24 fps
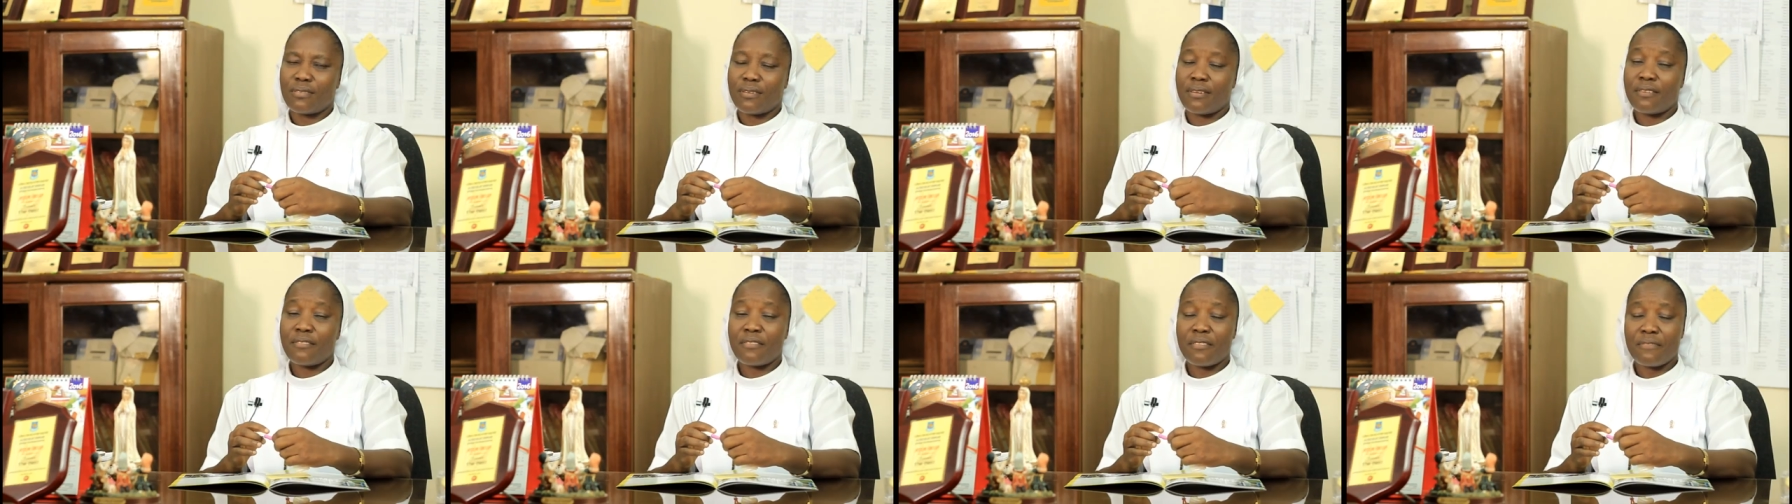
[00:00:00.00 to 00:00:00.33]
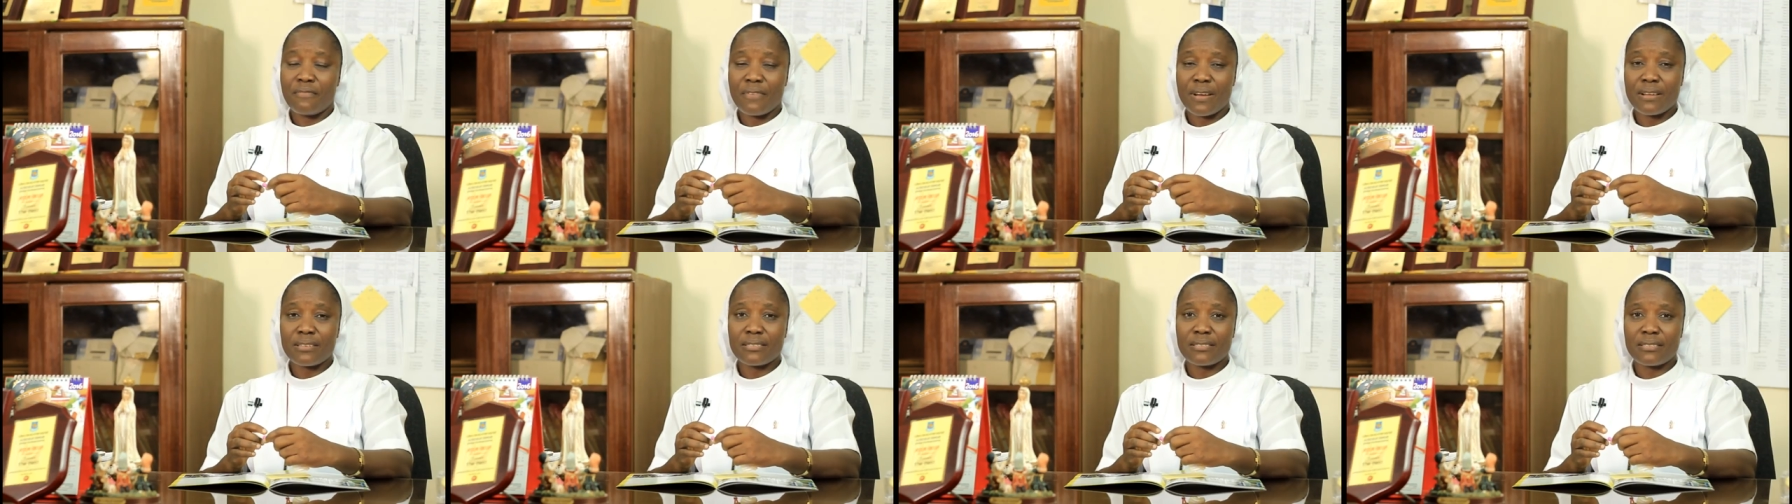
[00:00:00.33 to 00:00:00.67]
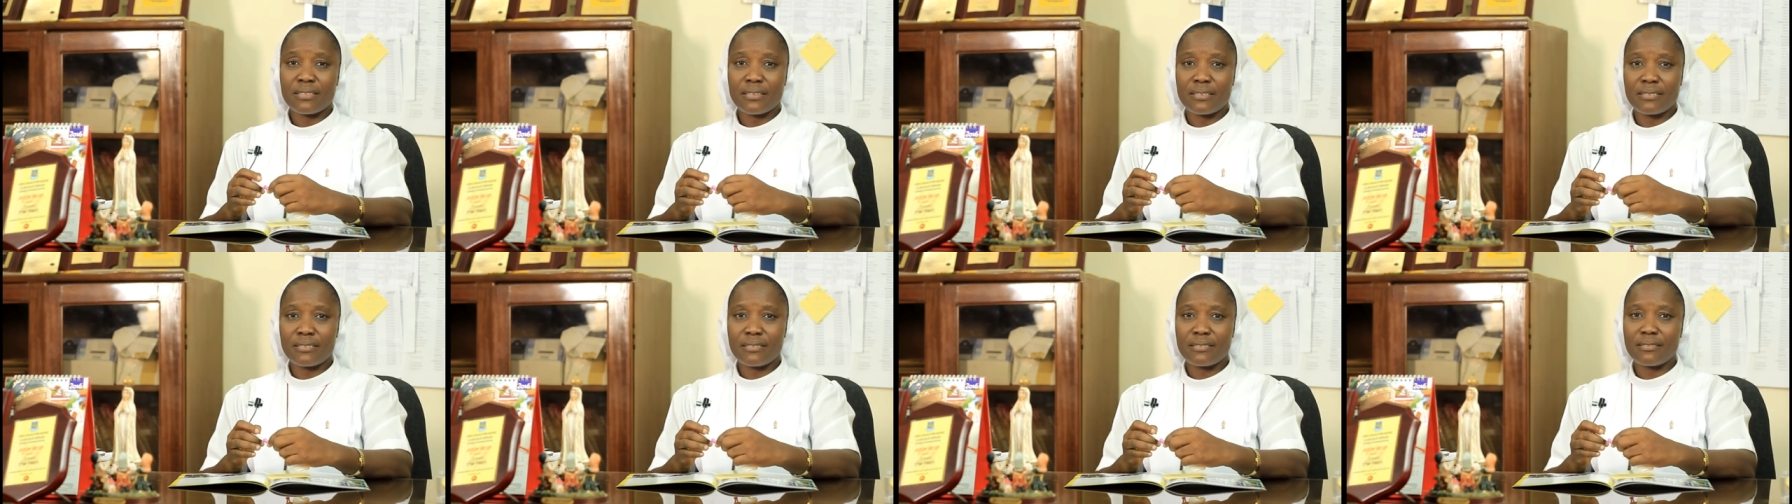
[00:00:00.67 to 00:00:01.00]
in River
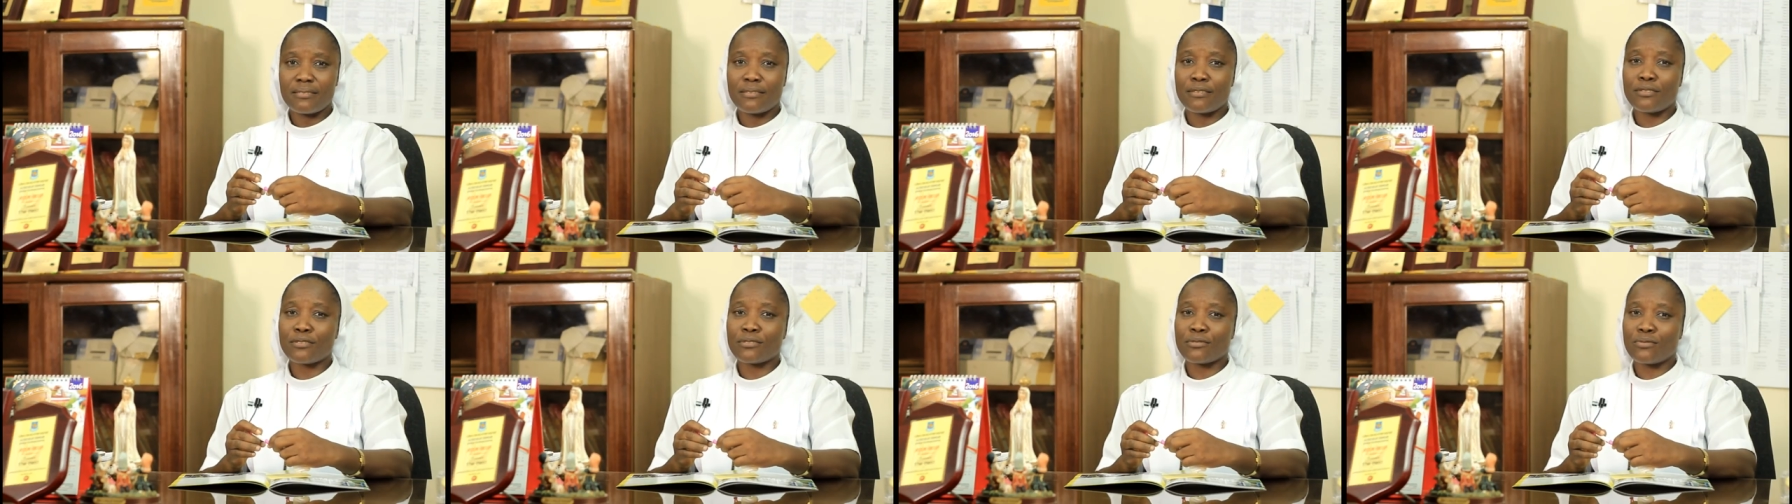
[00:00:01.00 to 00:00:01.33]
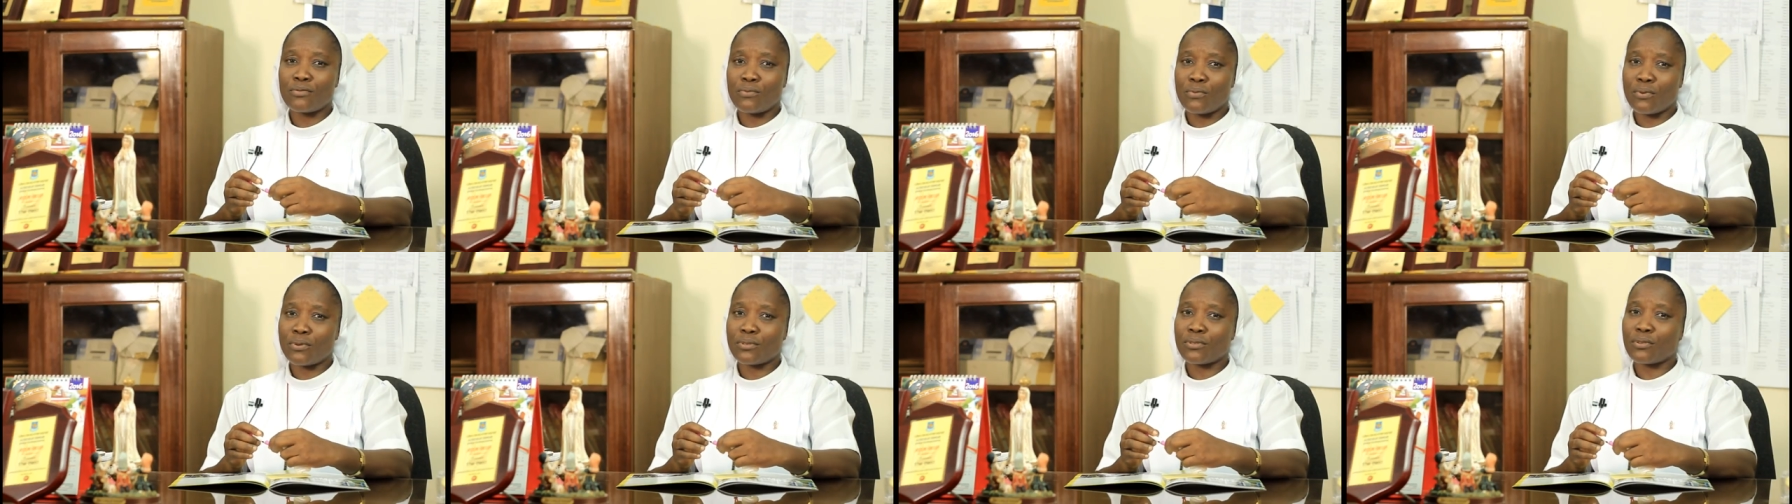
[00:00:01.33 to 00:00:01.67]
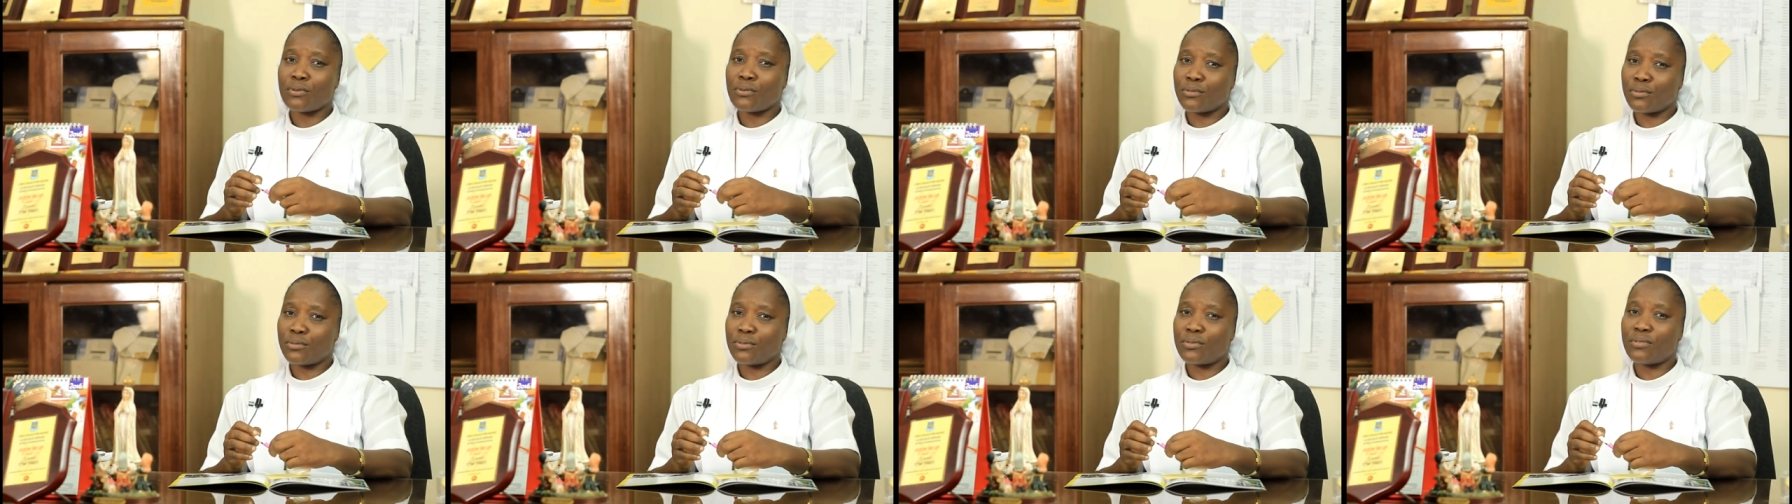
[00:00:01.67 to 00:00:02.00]
State, the school was
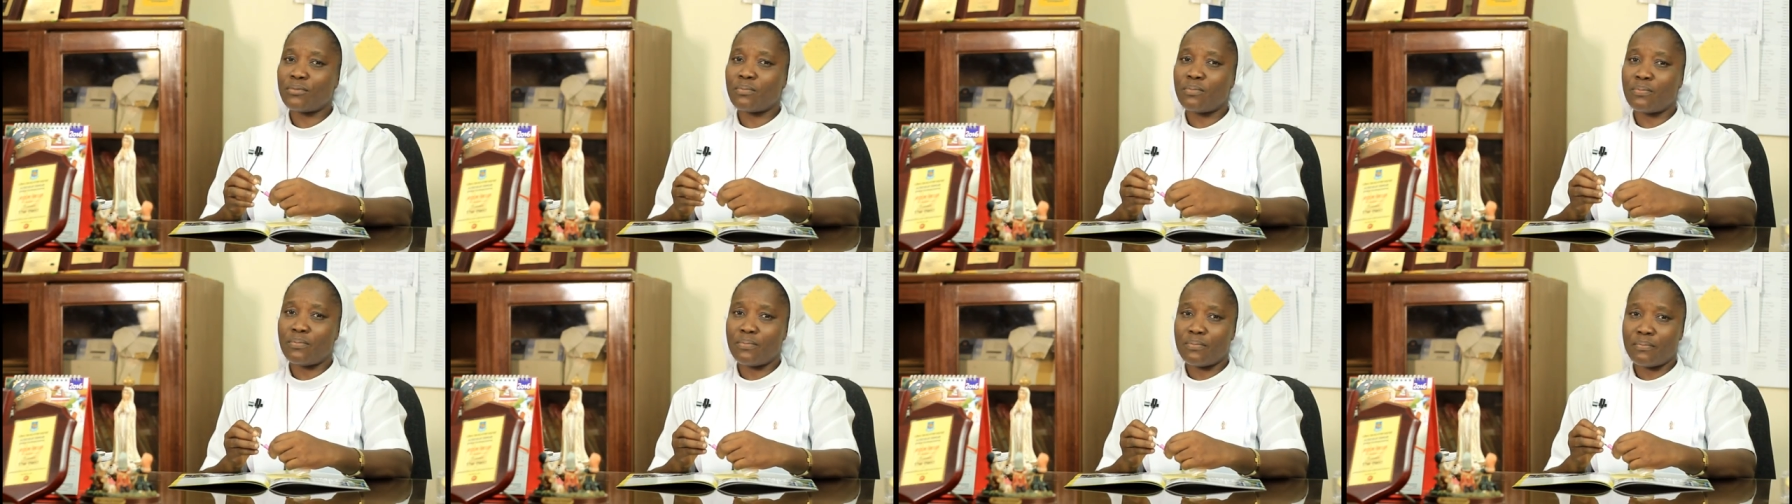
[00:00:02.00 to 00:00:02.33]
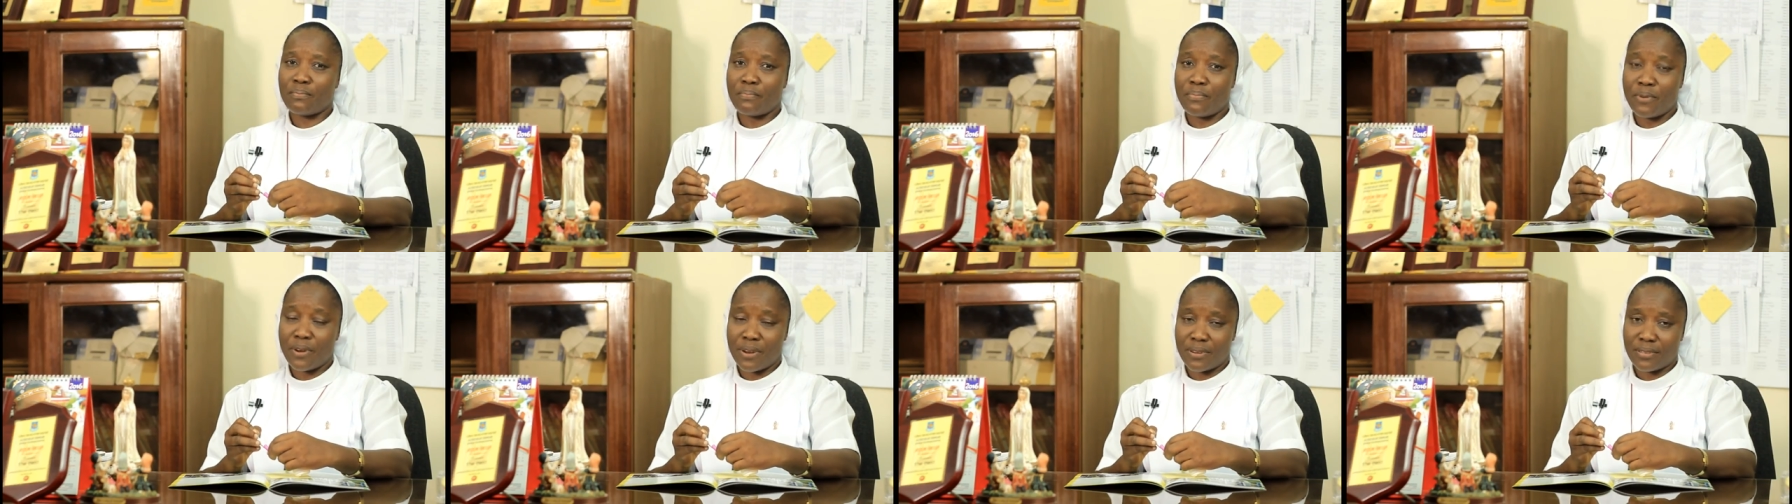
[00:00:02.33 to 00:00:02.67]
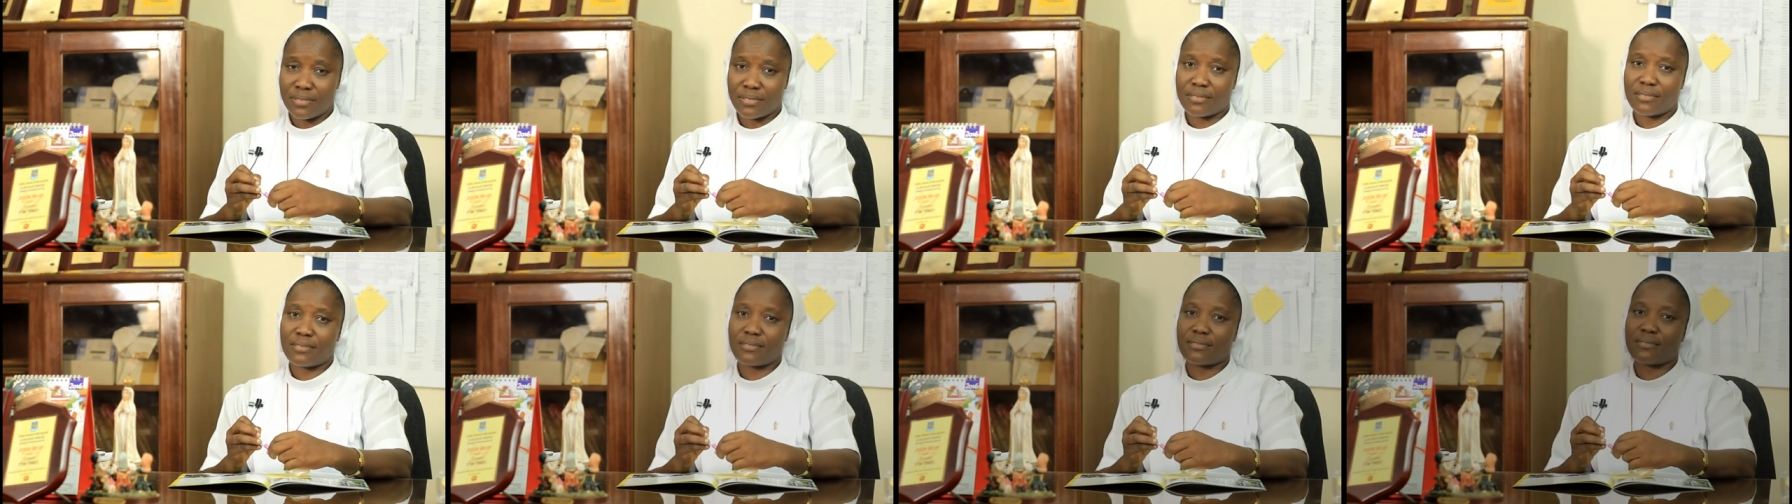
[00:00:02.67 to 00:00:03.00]
also the
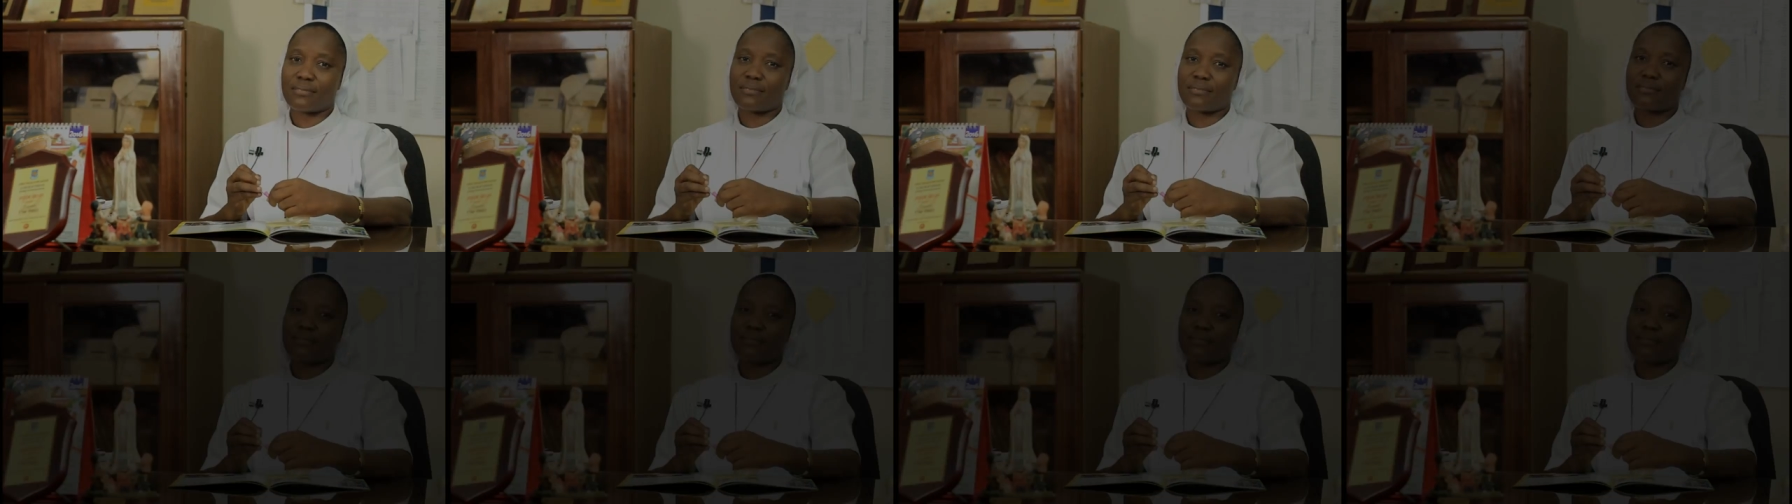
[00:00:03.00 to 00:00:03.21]
best.